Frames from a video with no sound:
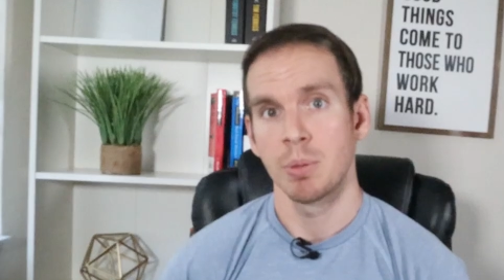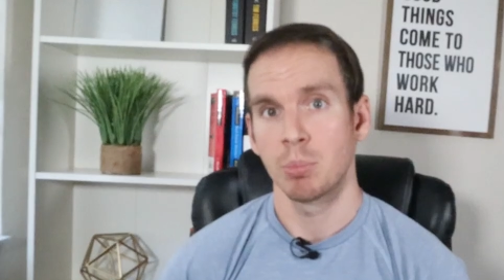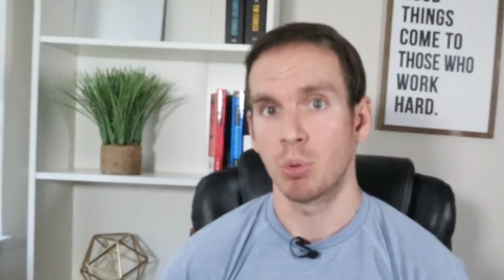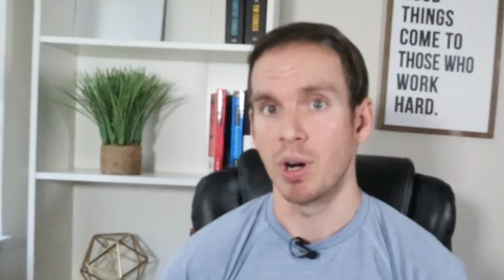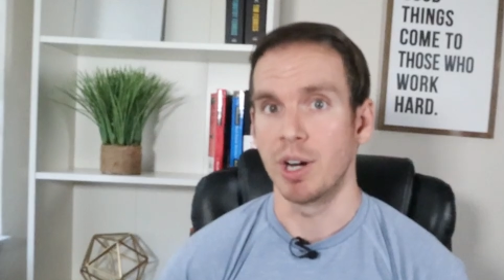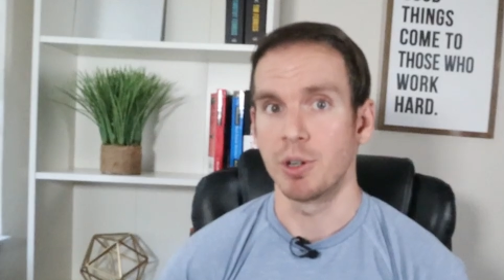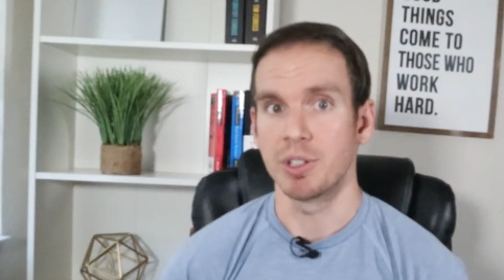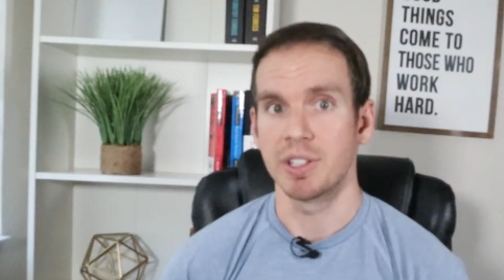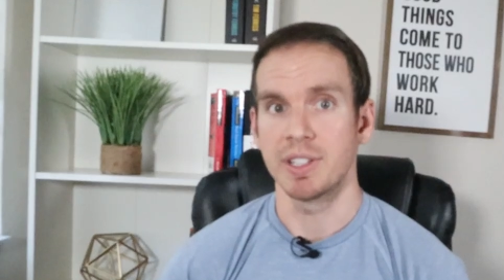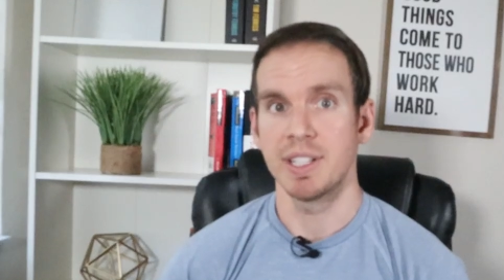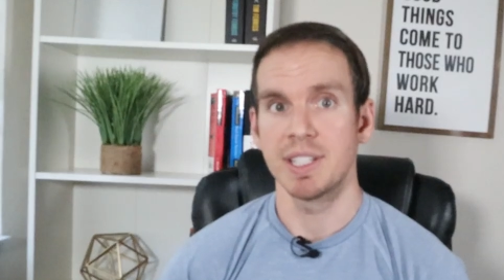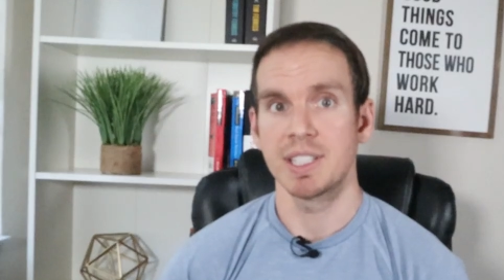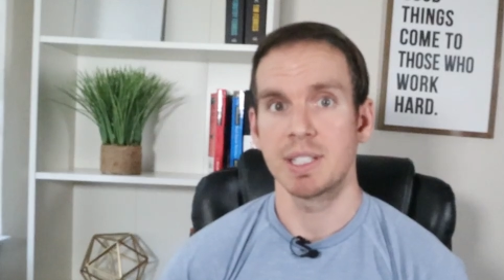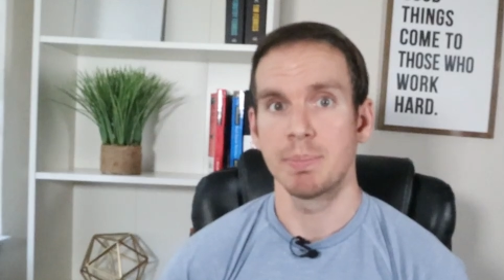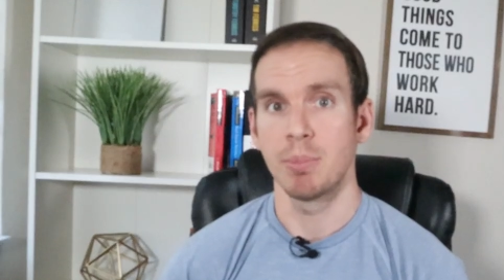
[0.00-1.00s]
Prior to
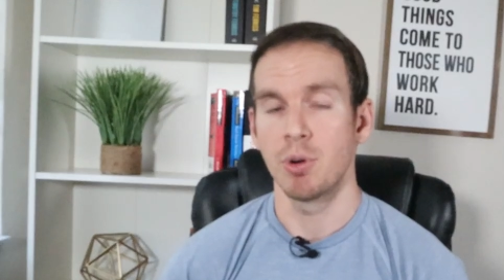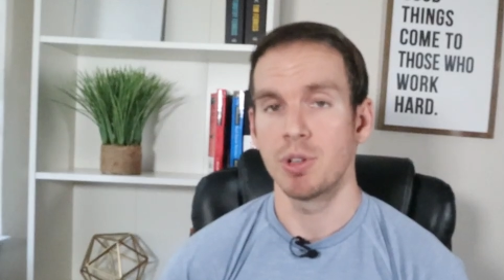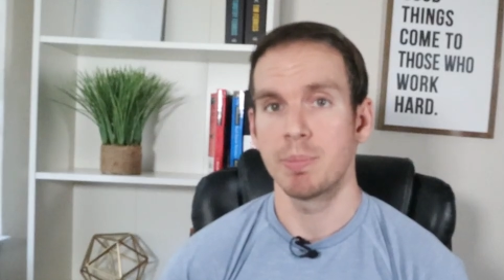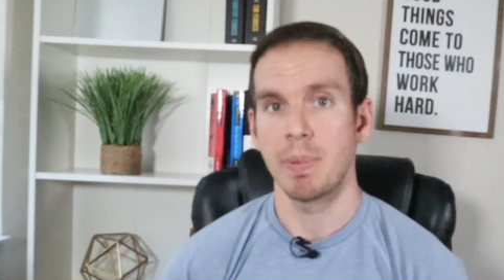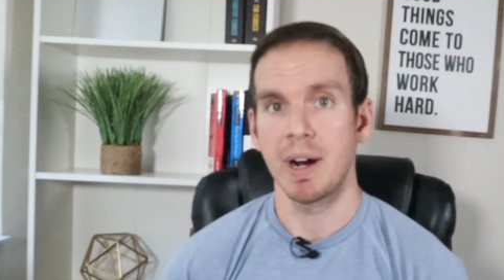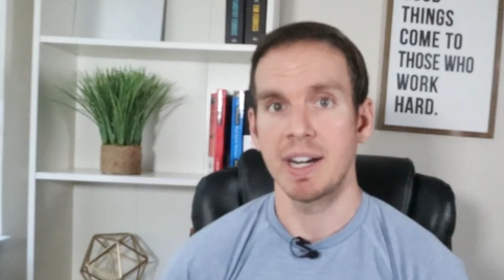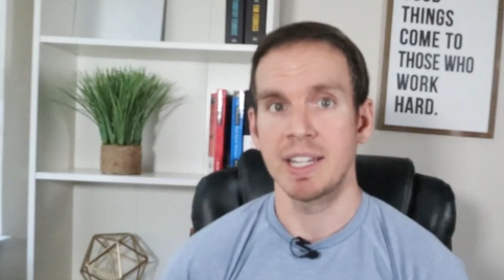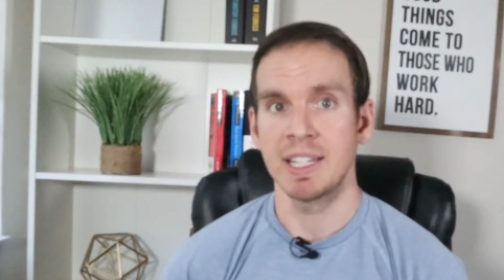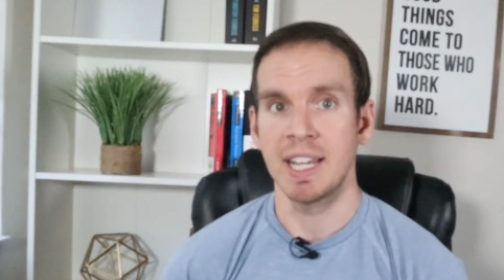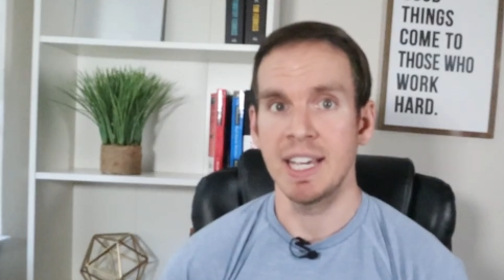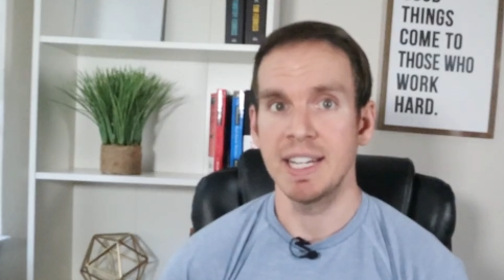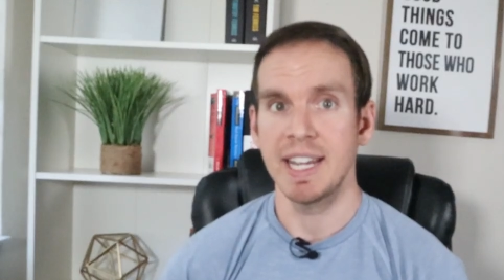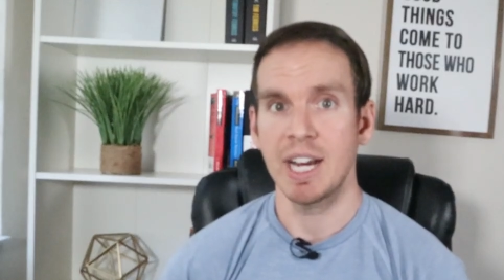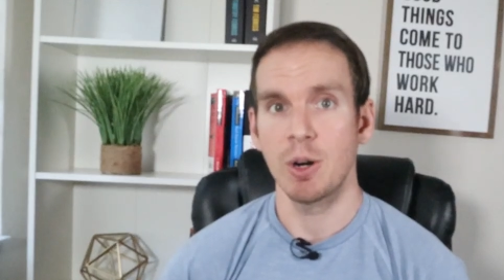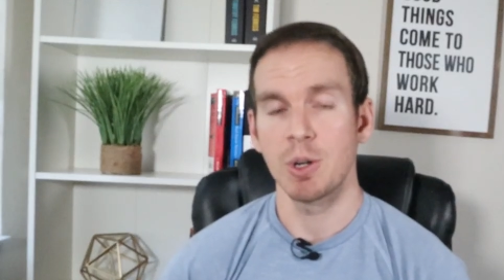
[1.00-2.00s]
this, both Biden
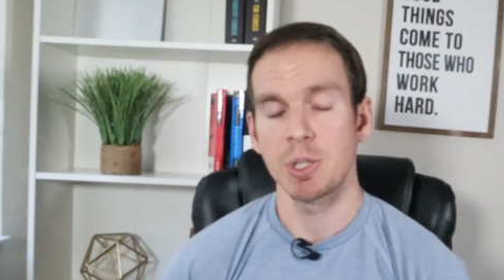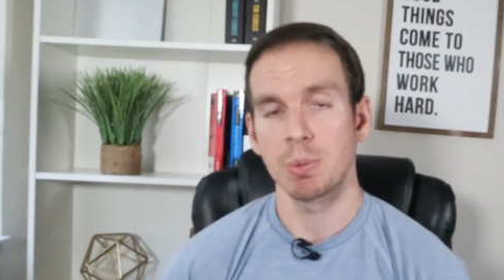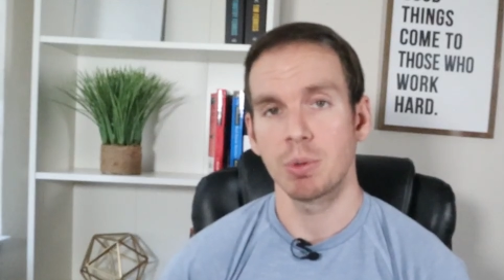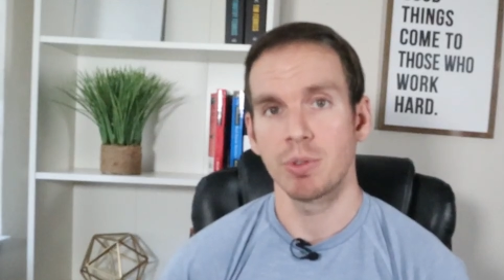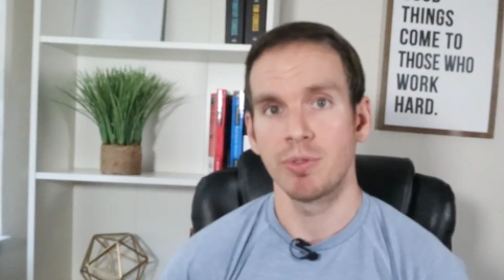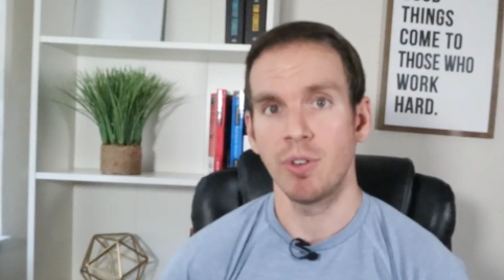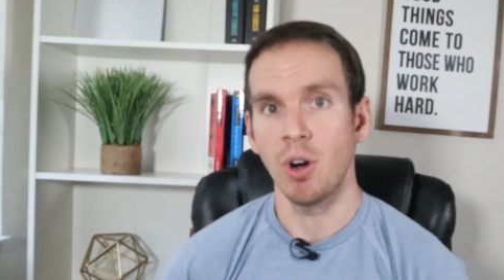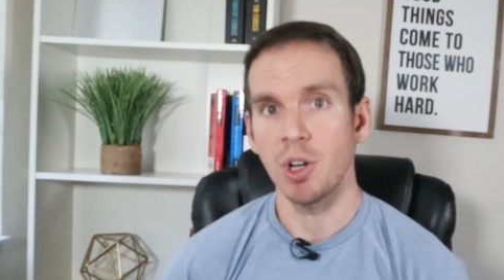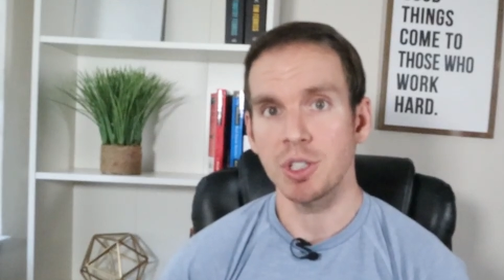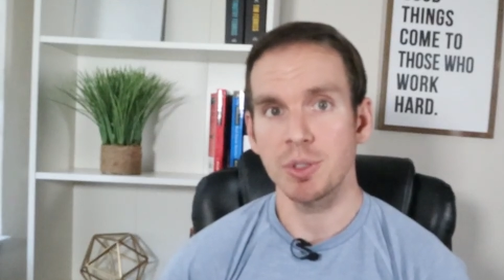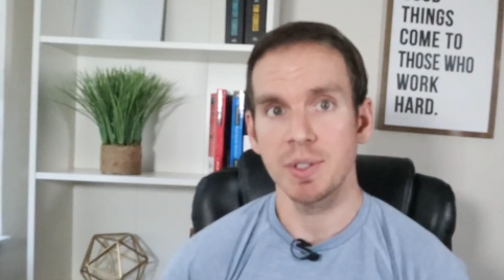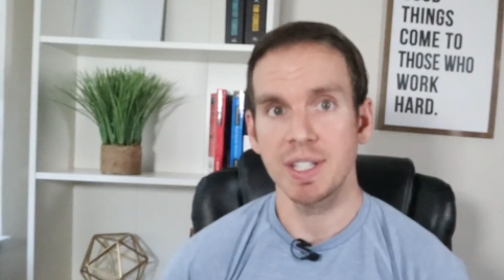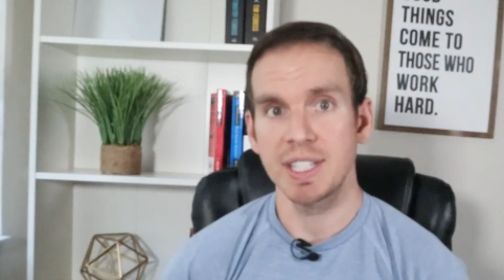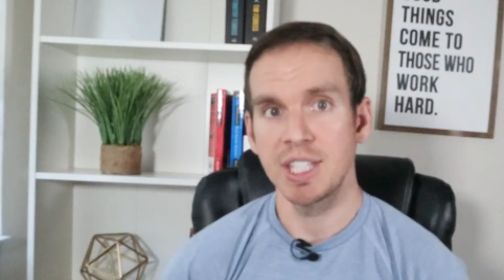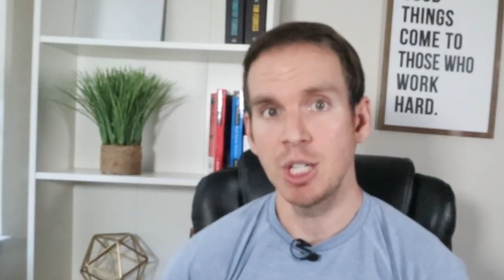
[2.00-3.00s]
and Harris were
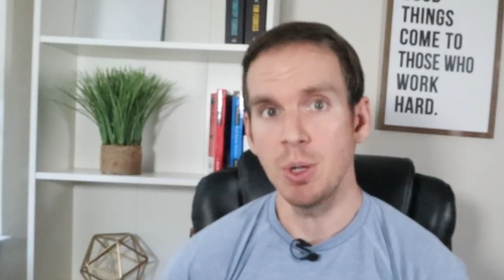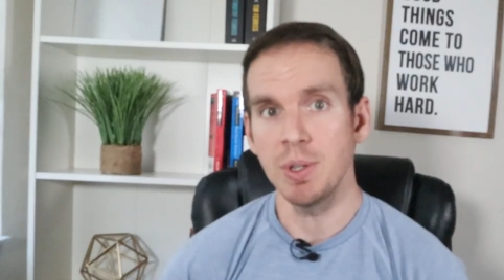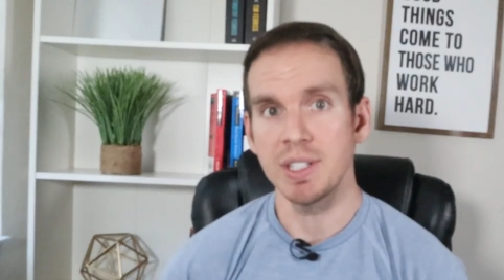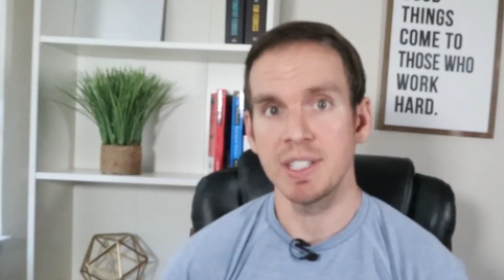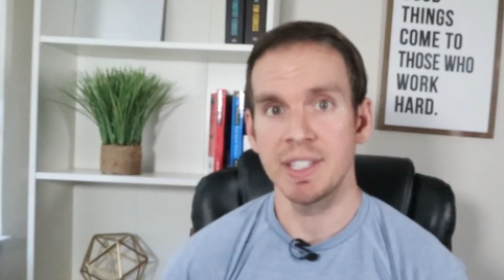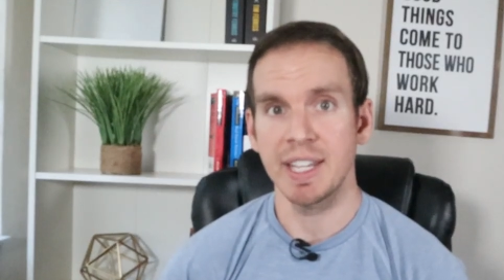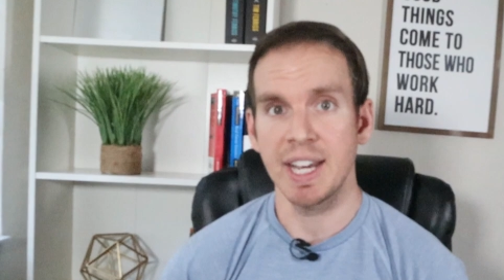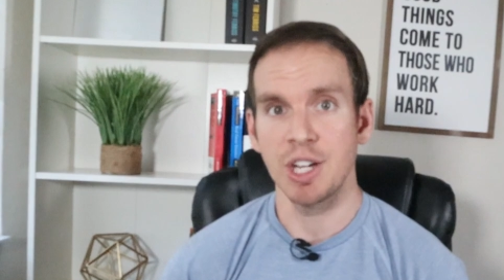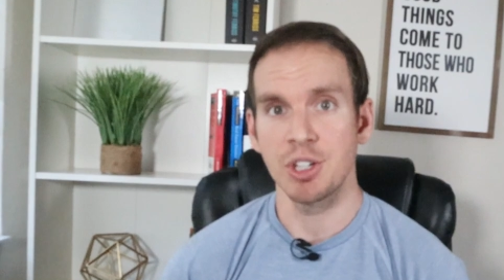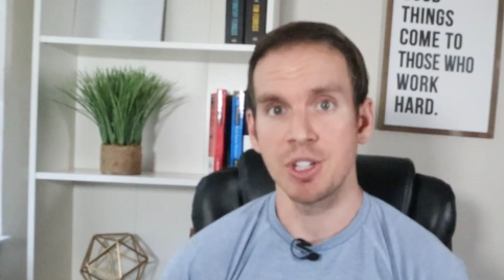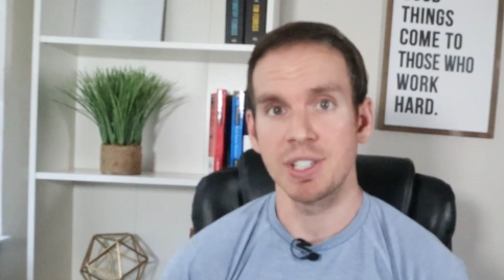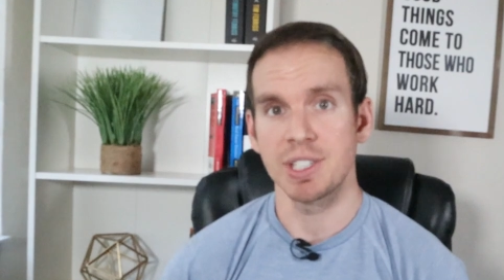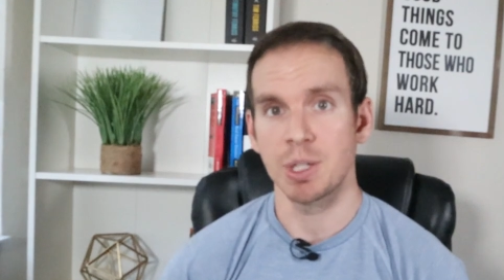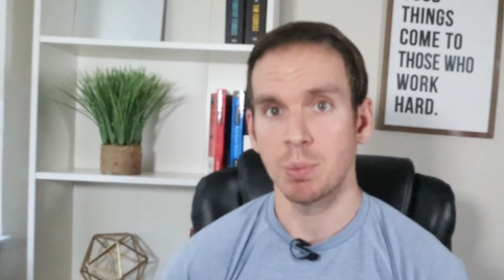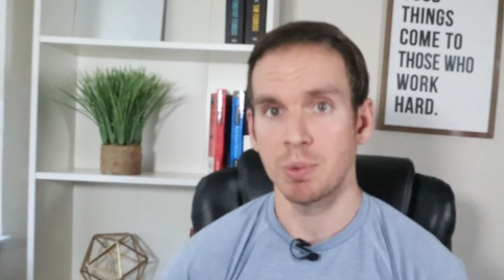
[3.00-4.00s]
falsely accusing the
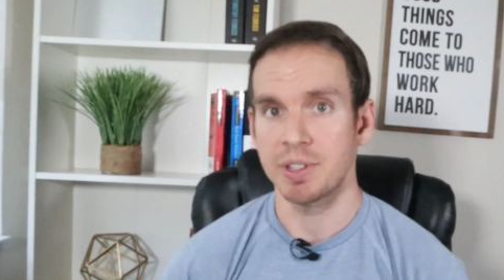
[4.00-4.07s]
agents